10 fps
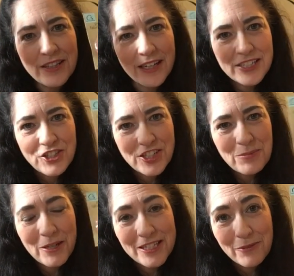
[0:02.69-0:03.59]
that I just
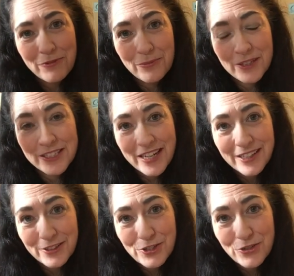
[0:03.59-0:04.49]
picked up from the
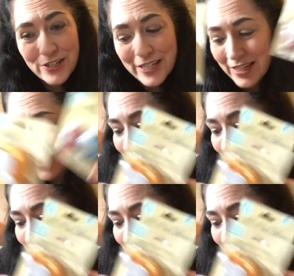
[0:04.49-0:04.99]
Dollar Tree.